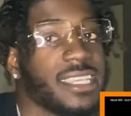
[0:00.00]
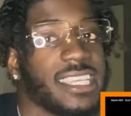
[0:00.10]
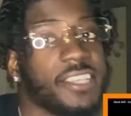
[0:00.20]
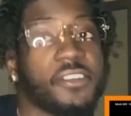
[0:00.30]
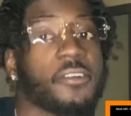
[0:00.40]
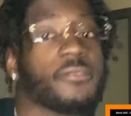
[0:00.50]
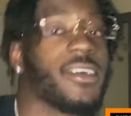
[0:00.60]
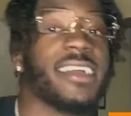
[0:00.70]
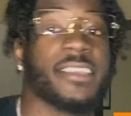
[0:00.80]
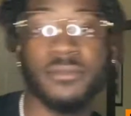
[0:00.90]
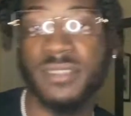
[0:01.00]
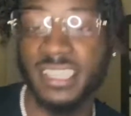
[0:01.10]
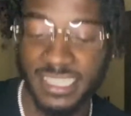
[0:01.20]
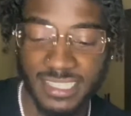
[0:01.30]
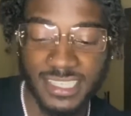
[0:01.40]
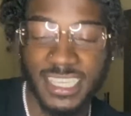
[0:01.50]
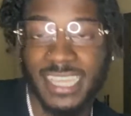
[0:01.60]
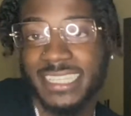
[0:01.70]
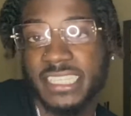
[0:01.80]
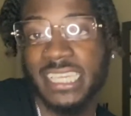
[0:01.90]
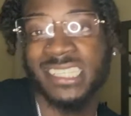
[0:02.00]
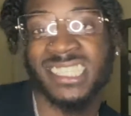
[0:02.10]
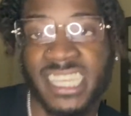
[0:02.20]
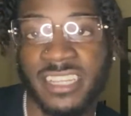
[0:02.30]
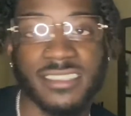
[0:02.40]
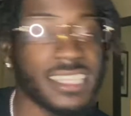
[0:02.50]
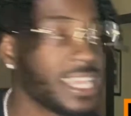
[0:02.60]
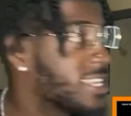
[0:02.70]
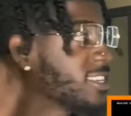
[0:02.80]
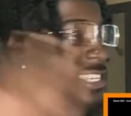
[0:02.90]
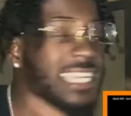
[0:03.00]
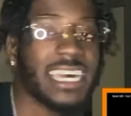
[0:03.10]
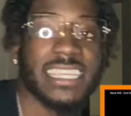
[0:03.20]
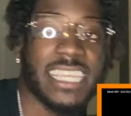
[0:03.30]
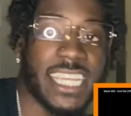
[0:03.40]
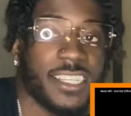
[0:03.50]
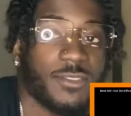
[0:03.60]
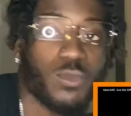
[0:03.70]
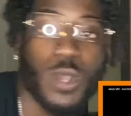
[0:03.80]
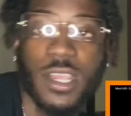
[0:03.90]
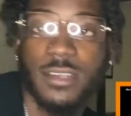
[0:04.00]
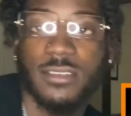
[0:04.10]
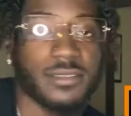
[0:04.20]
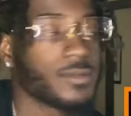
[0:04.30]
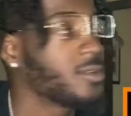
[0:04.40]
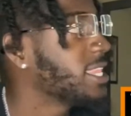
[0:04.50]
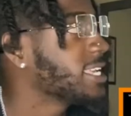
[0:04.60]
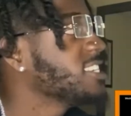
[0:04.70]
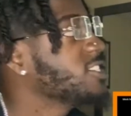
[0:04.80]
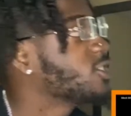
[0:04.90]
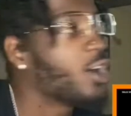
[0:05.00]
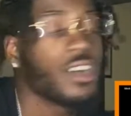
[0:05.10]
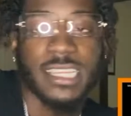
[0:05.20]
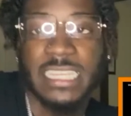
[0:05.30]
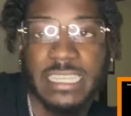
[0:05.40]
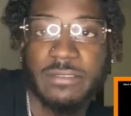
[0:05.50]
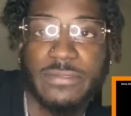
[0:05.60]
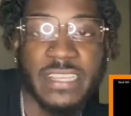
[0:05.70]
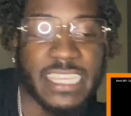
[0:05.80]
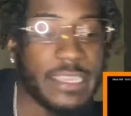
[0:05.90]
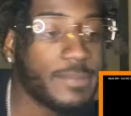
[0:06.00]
He go around them niggas. He trying to get shares. Like, you gotta hear the words, bro. Like he talking different. He